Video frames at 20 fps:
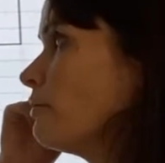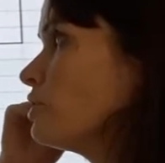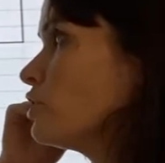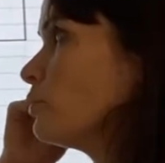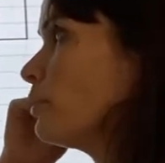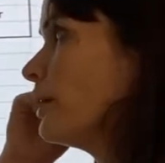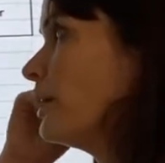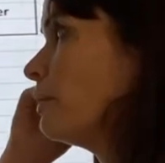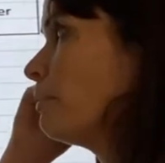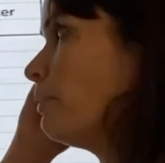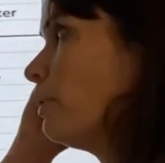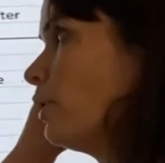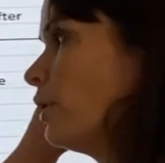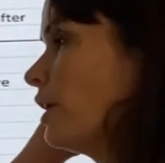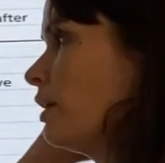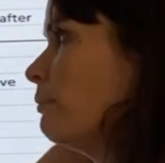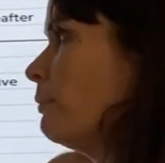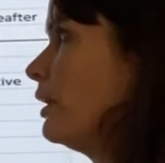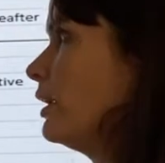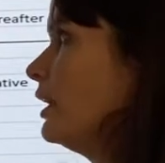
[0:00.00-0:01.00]
a week
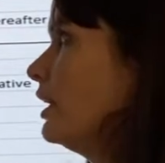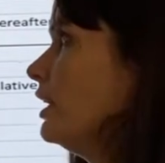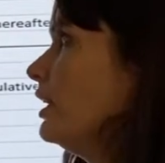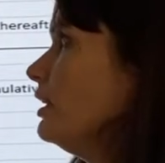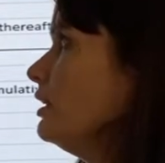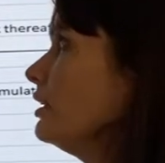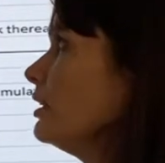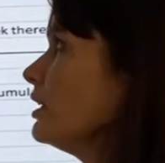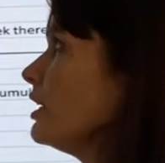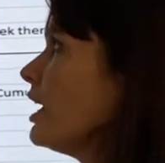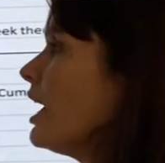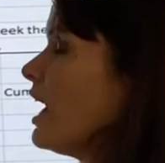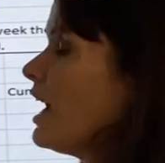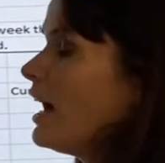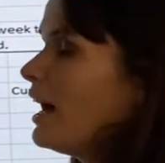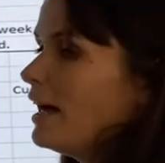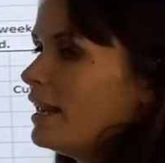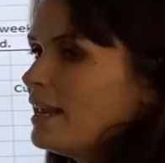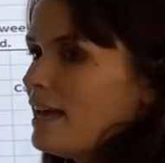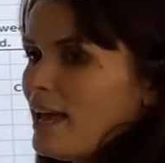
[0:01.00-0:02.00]
pocket money
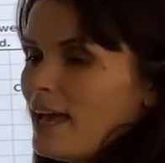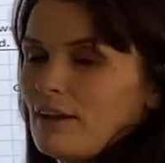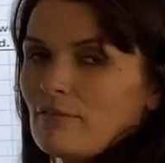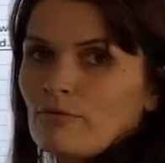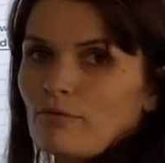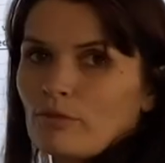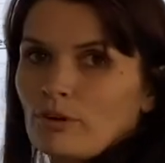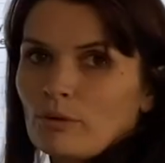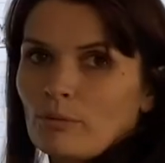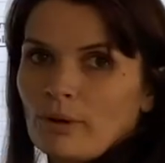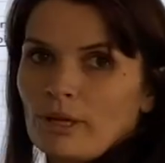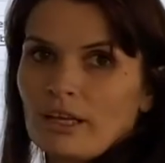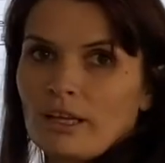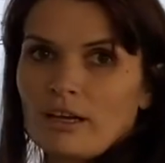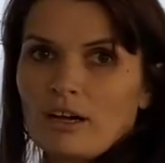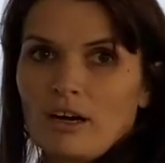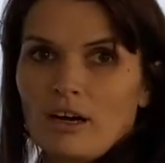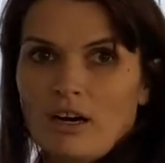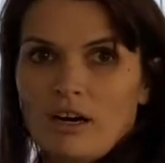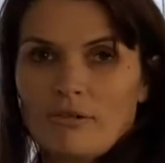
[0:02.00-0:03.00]
and every
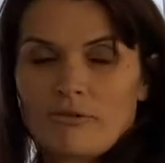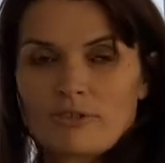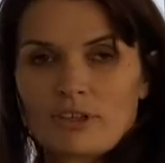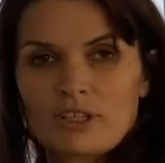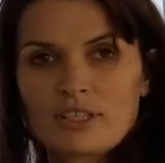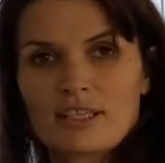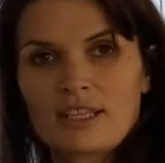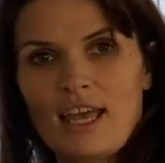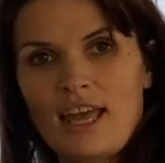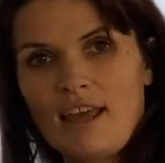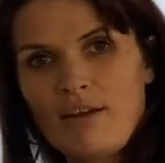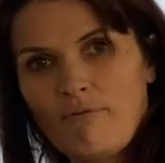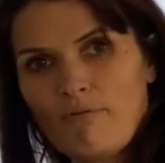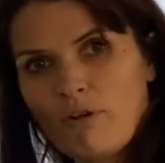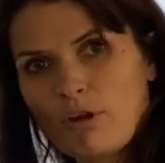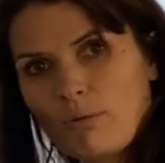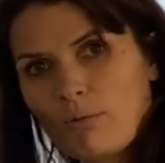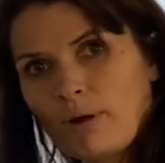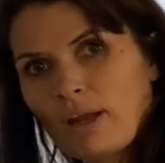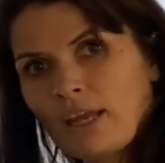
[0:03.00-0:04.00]
week after. So
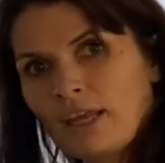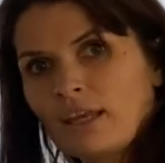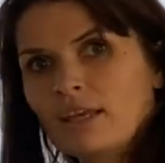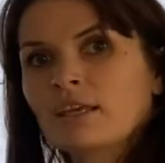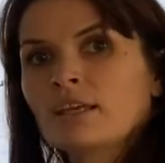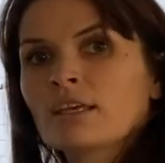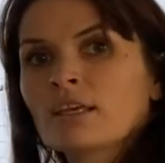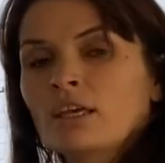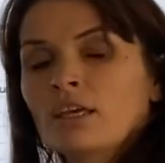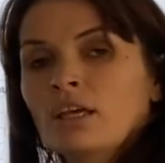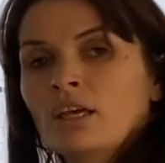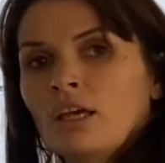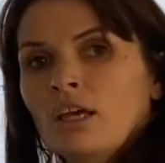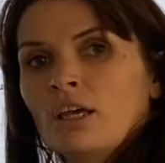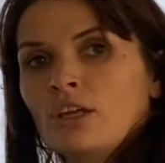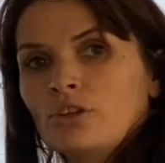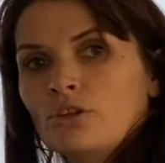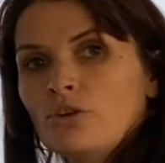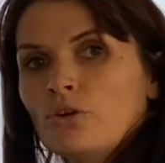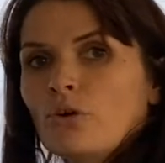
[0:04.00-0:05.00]
every week
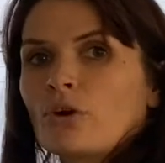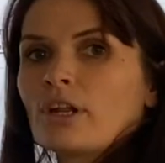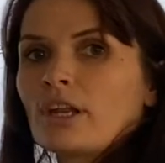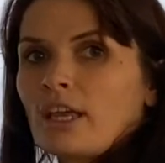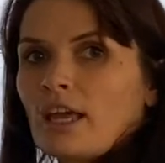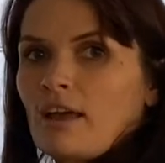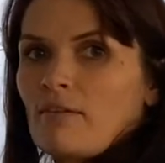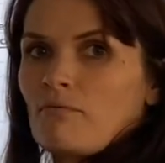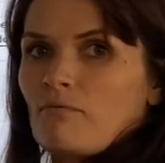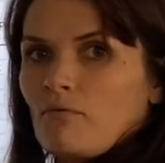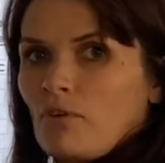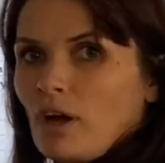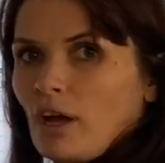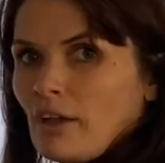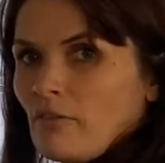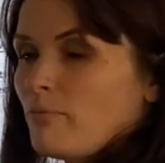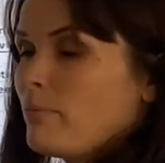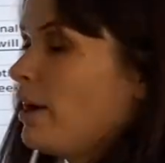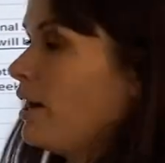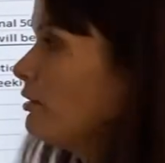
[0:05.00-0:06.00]
you're going to get
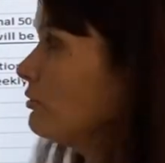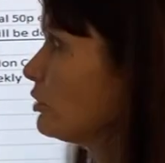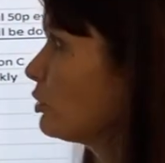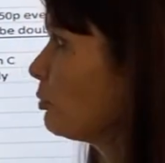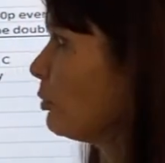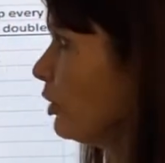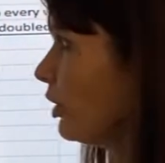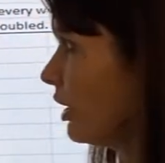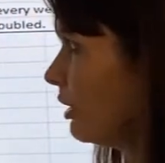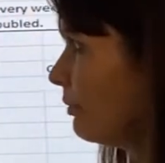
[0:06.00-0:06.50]
£5 pocket